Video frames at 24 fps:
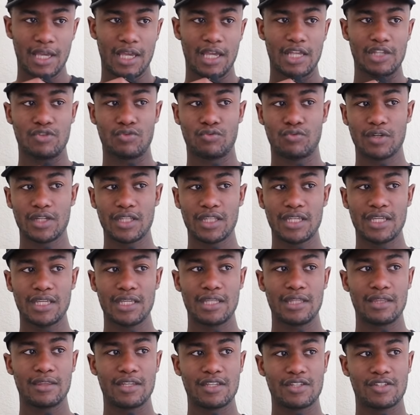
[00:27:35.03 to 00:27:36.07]
It's
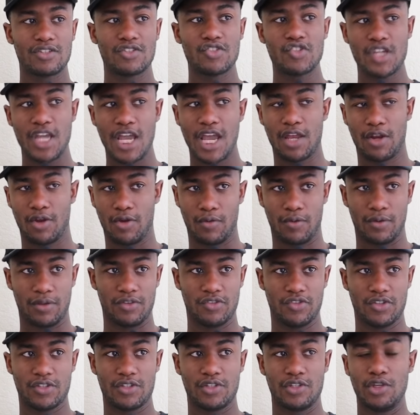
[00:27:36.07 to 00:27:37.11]
really, this channel
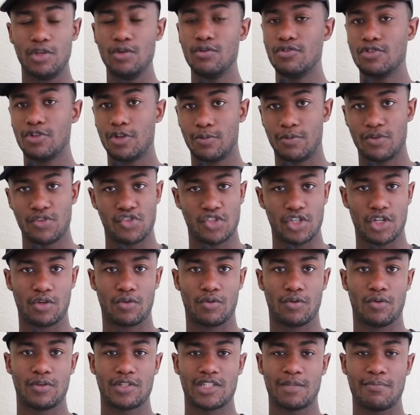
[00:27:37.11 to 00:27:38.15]
and just YouTube in
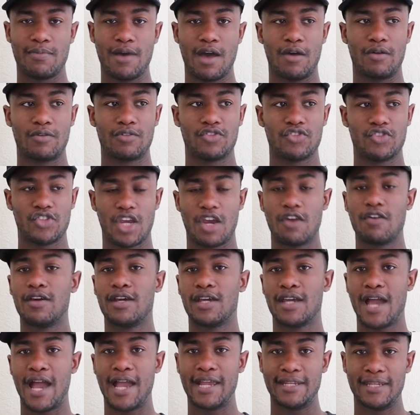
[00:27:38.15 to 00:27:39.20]
general is about
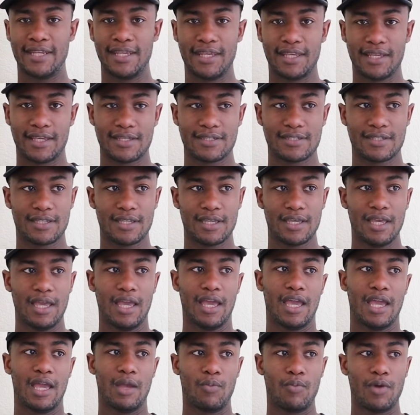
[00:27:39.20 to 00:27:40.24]
sharing ideas,
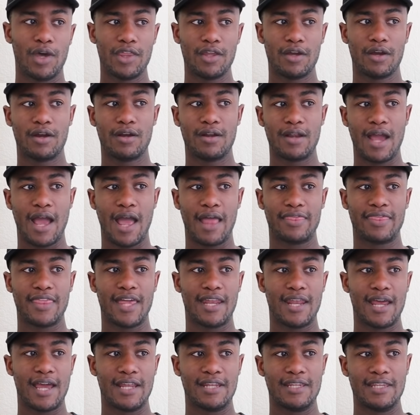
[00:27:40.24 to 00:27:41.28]
and whether or not
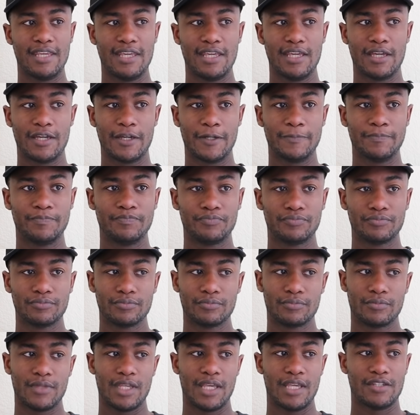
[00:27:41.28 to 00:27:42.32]
that idea
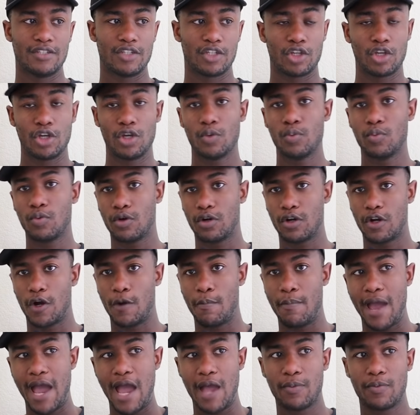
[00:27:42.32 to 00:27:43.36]
is a good one or
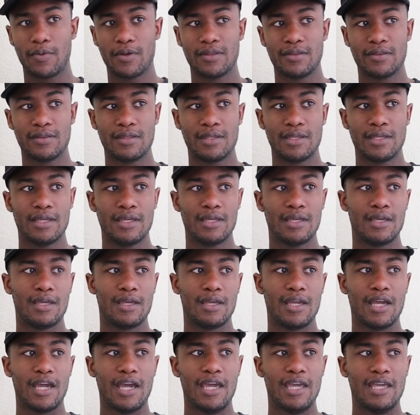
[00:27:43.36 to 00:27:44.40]
a bad one
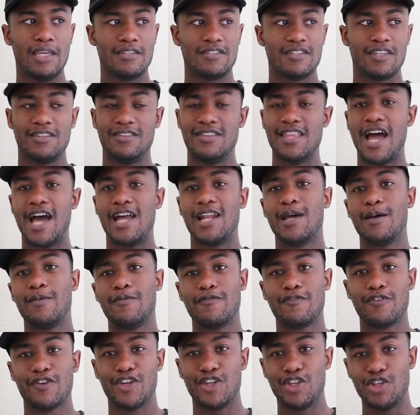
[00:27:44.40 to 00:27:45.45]
is not up
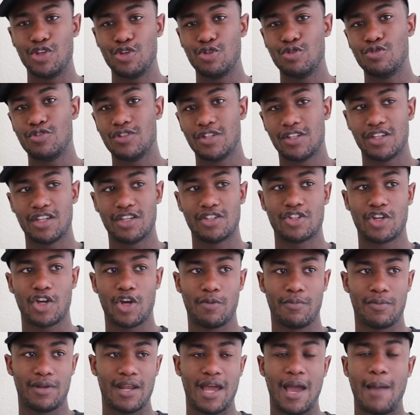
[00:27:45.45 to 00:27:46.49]
for you to
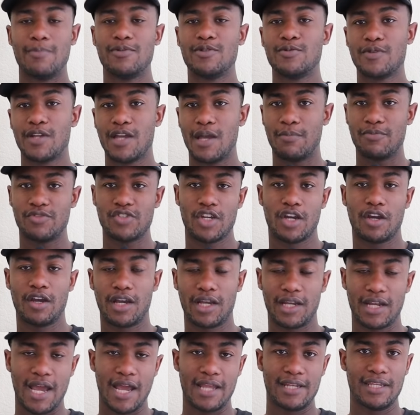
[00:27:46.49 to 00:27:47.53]
determine. I'm
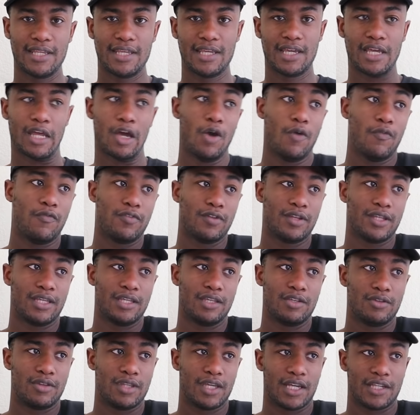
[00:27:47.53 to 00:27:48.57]
sharing an idea. Hopefully
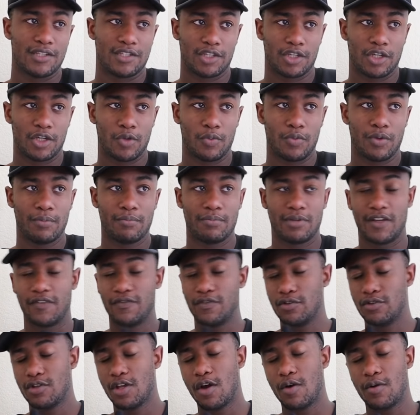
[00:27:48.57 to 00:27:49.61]
you think it's a good one, but
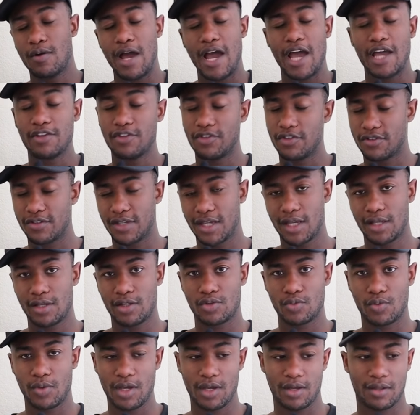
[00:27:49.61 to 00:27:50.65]
if you don't, I understand
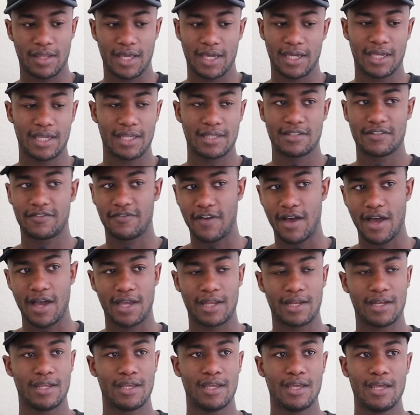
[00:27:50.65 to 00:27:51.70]
as well. Like, it's
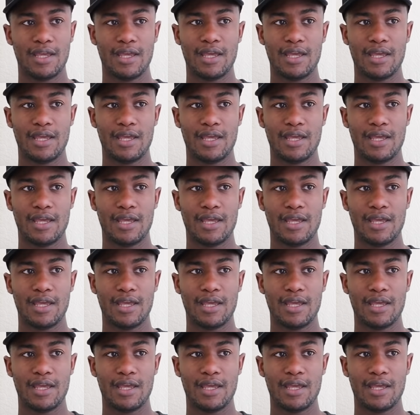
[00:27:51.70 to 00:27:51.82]
fine.